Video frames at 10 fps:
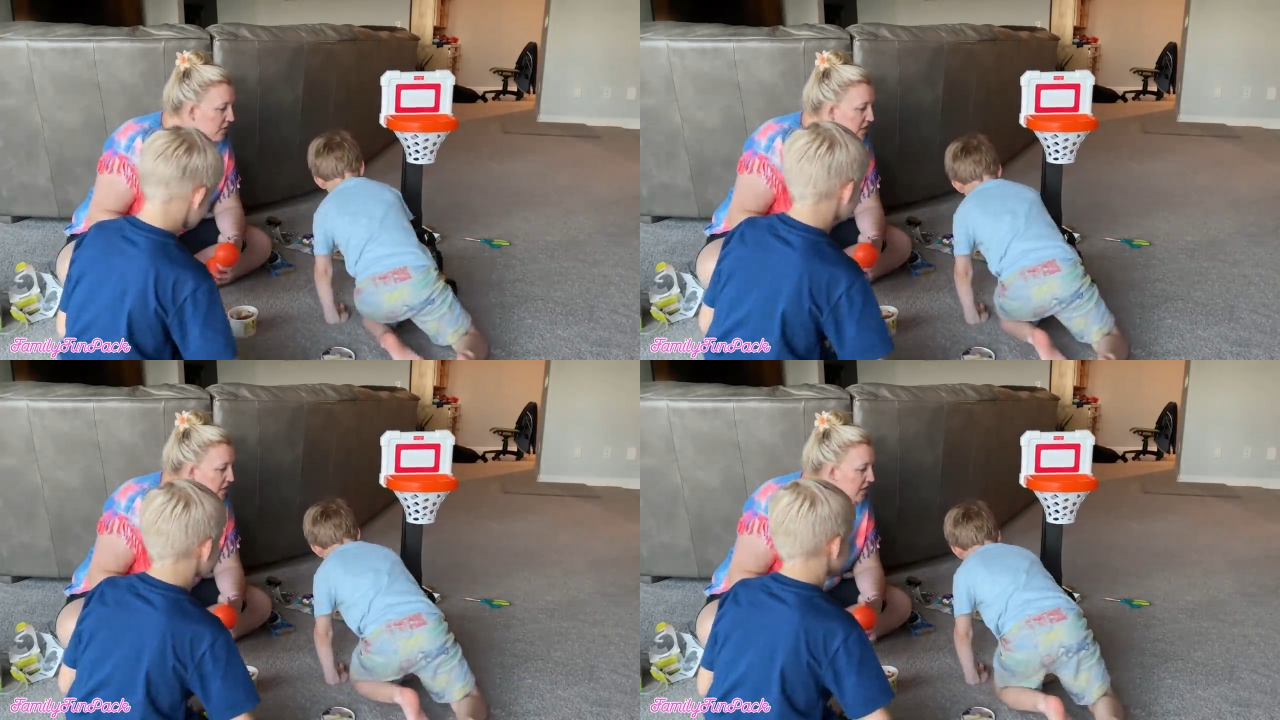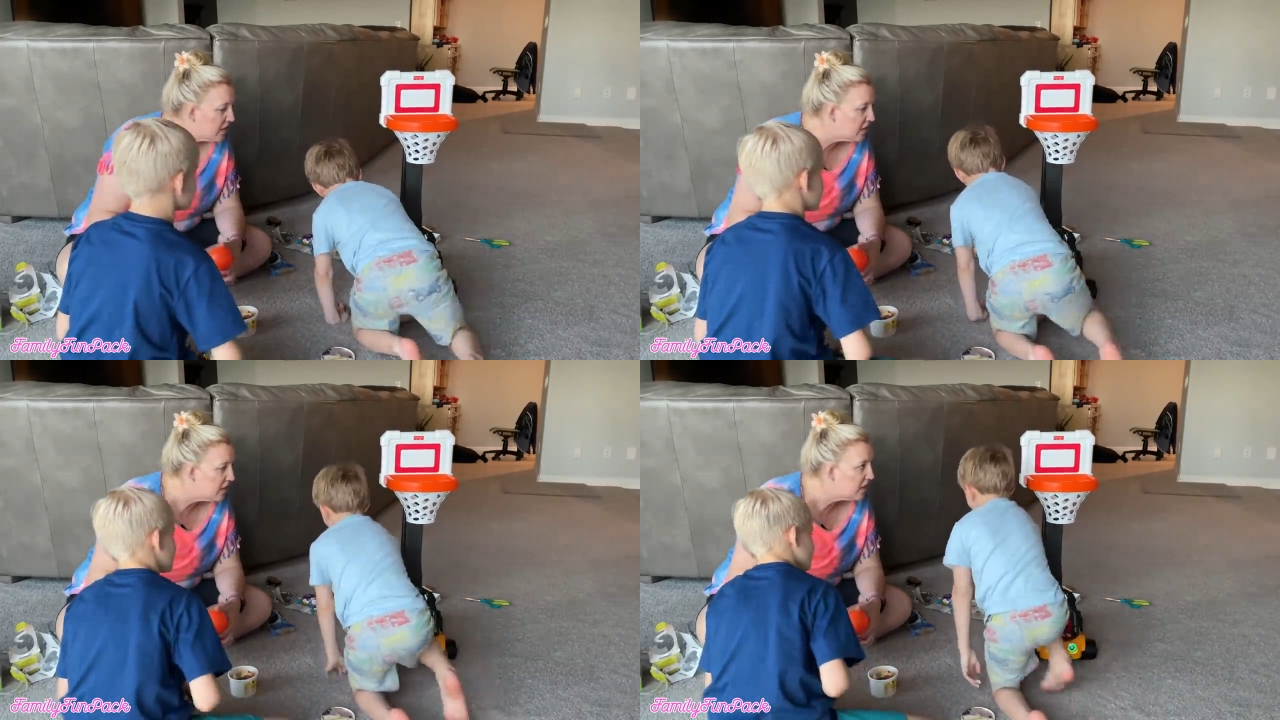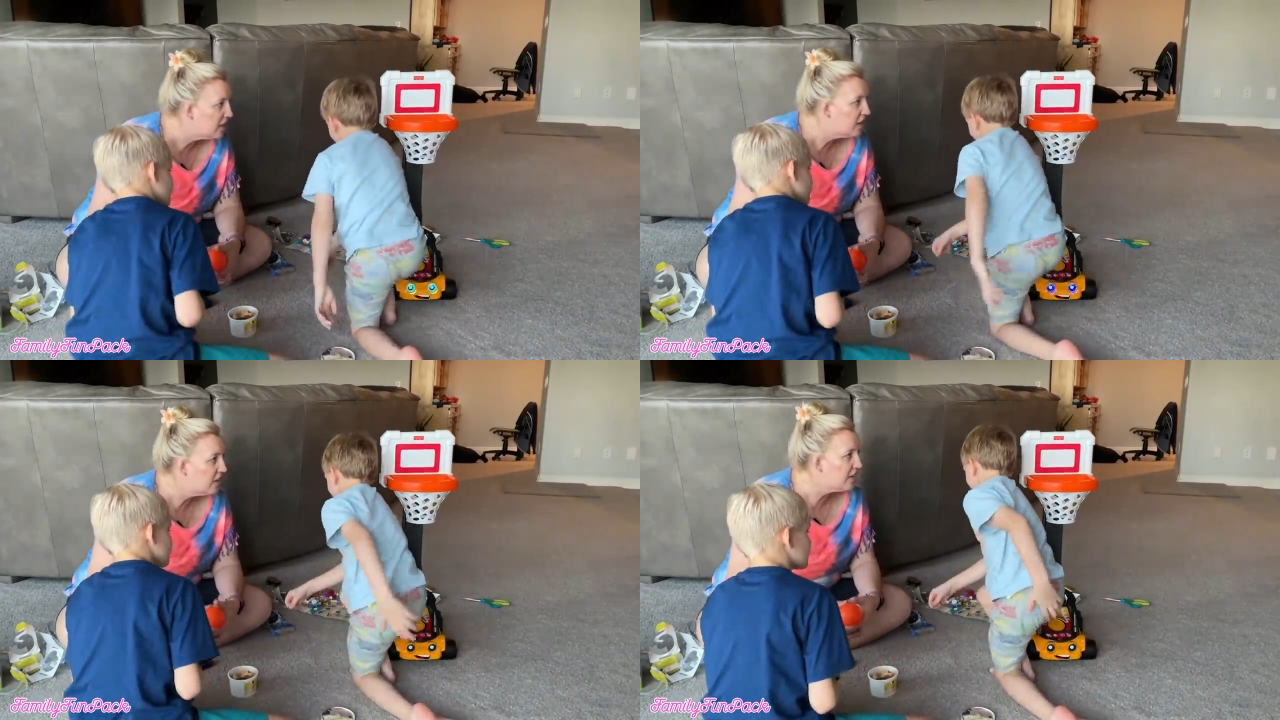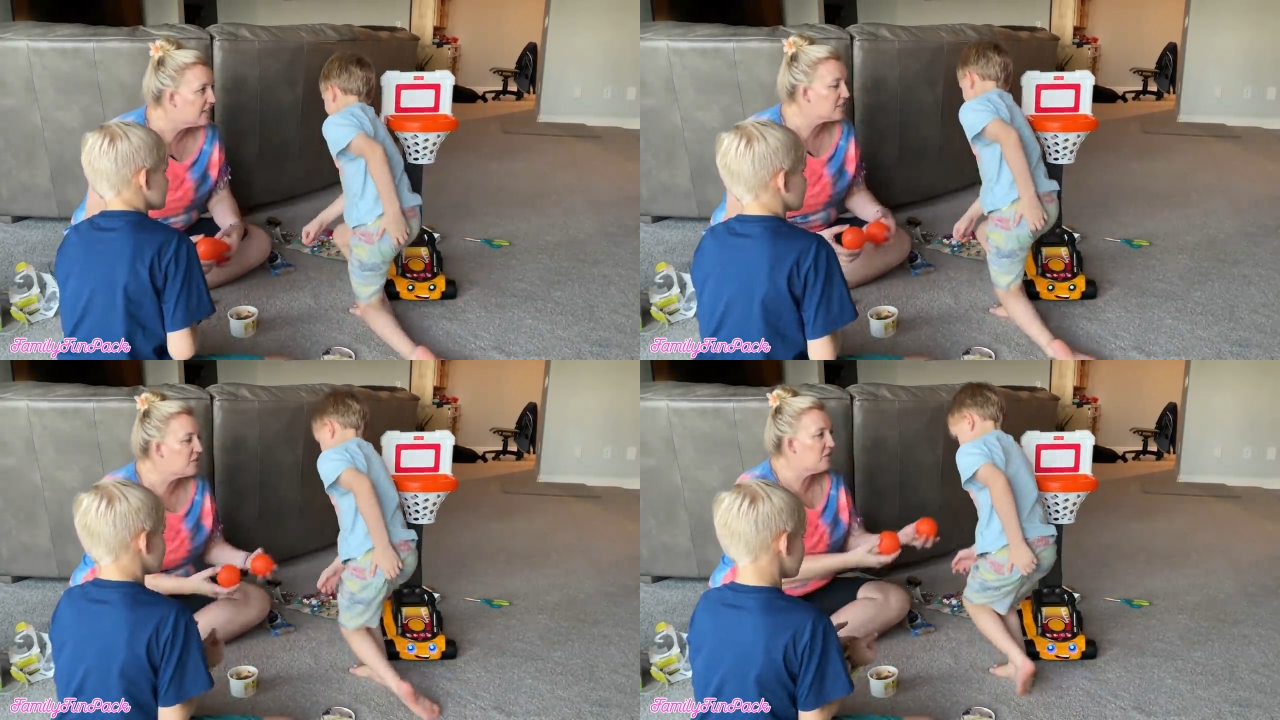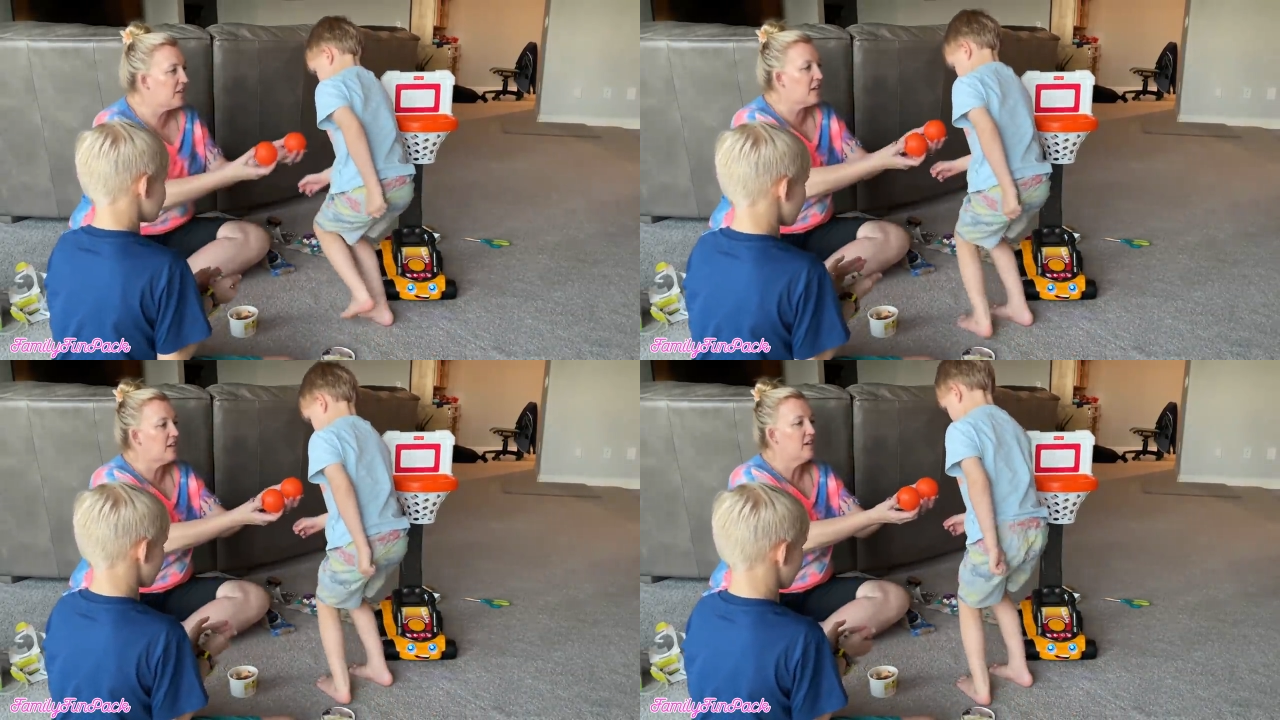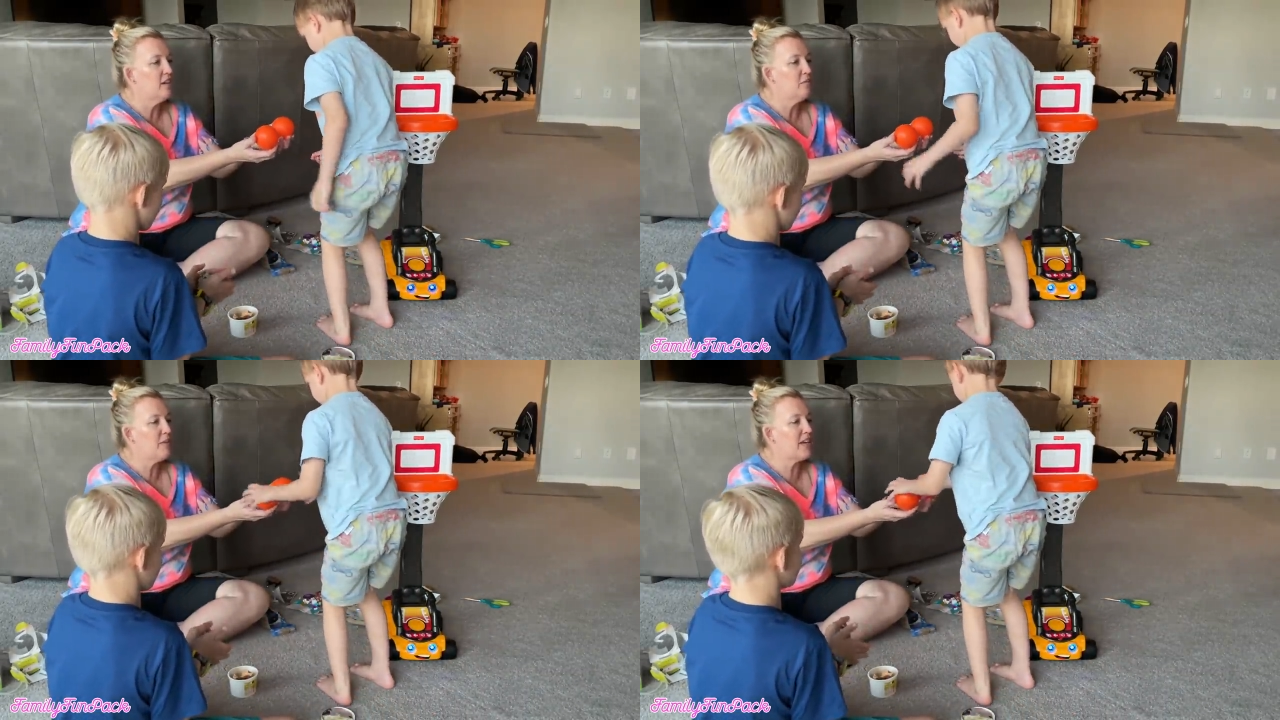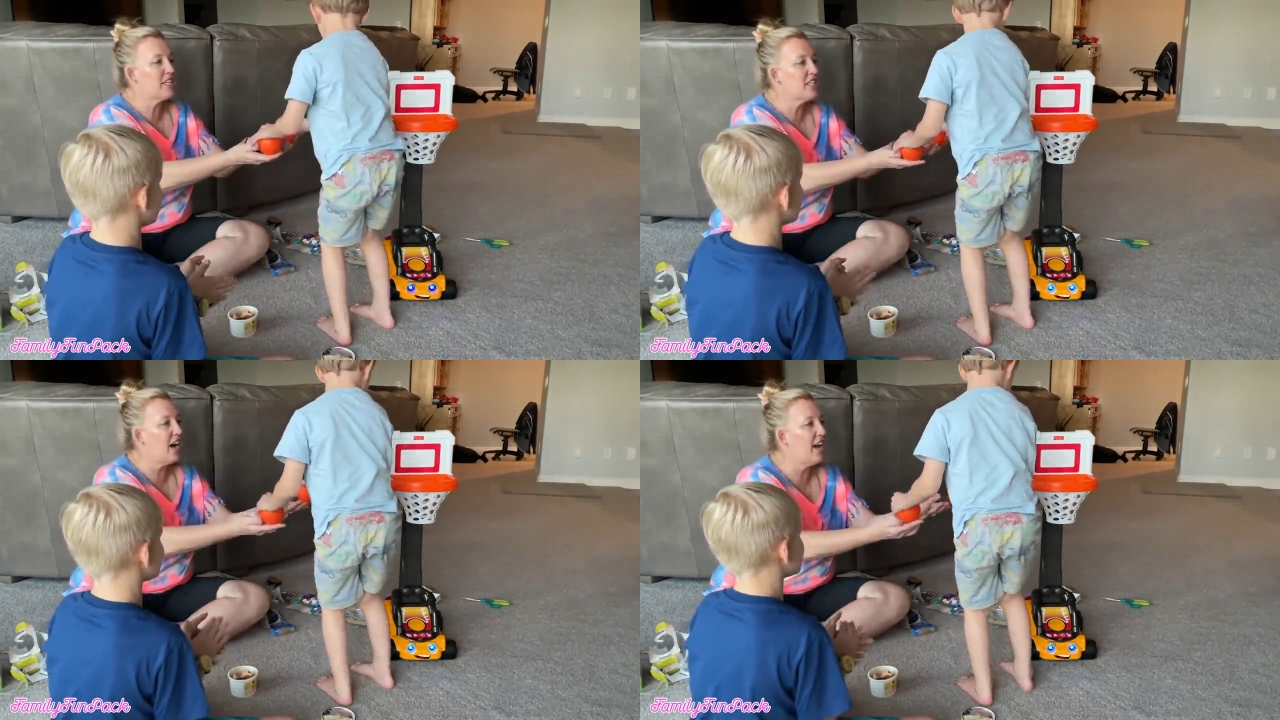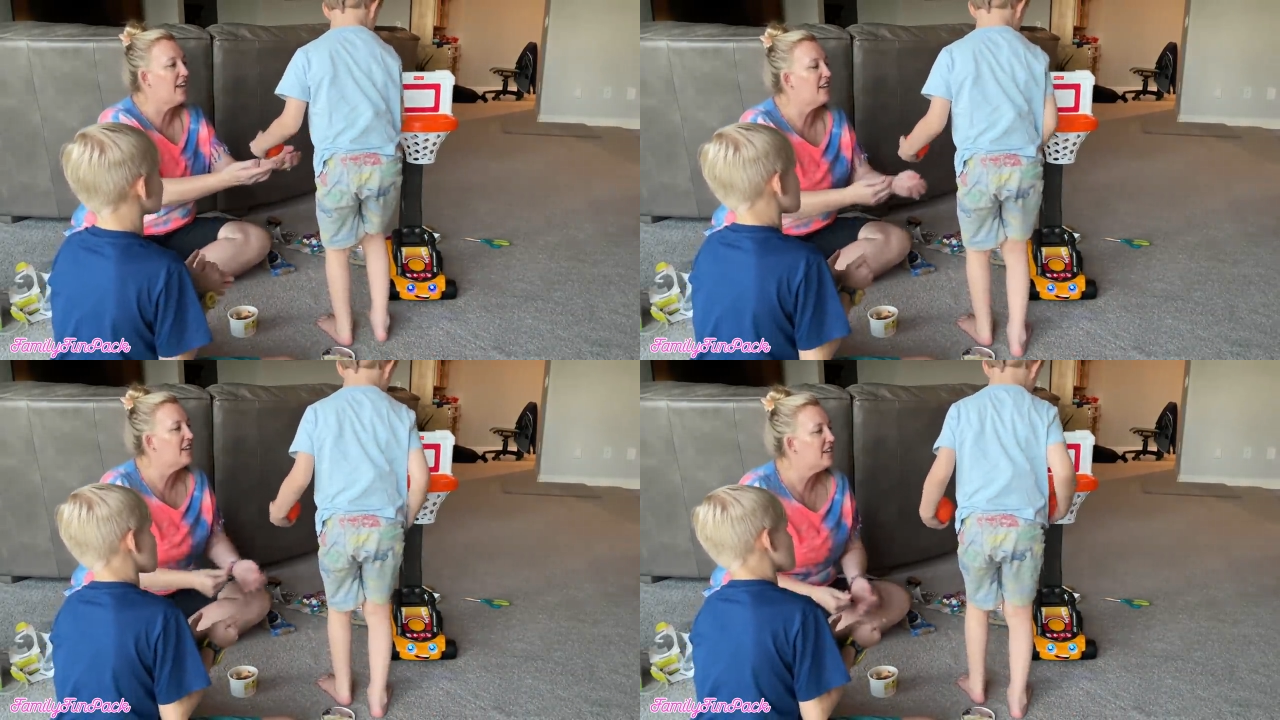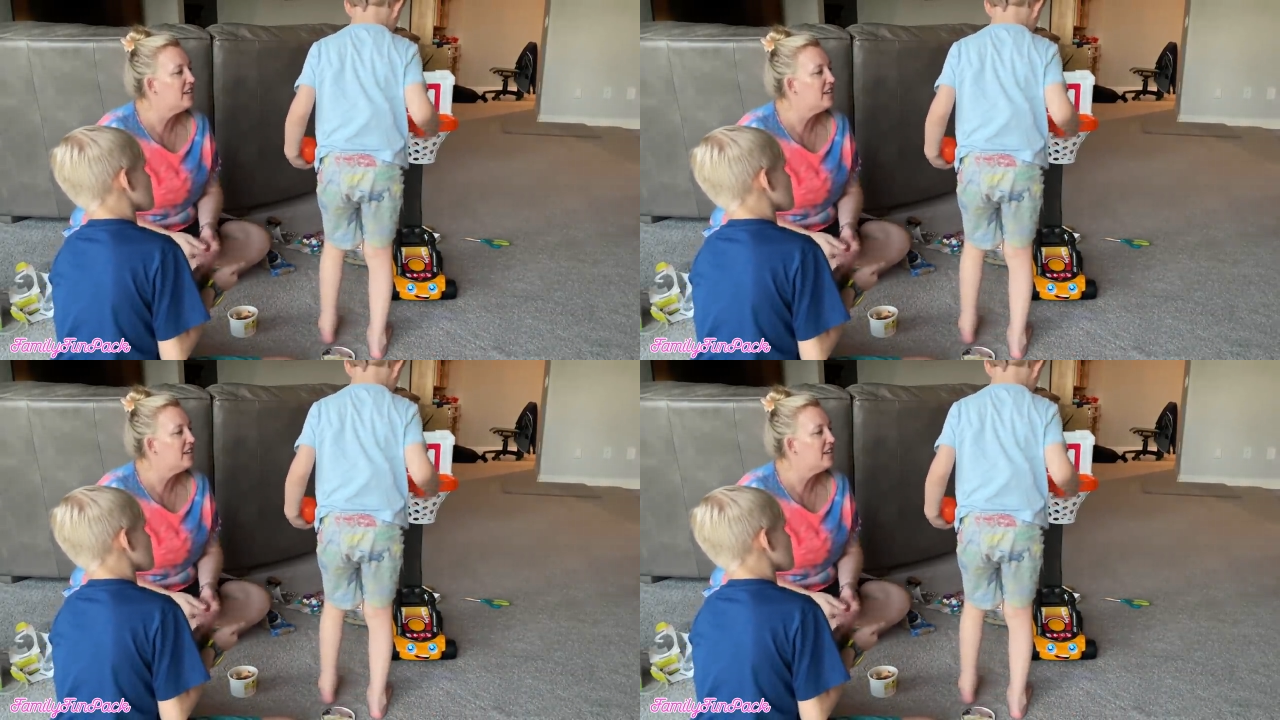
it moves. Oh, that's cool. Here, make a shot.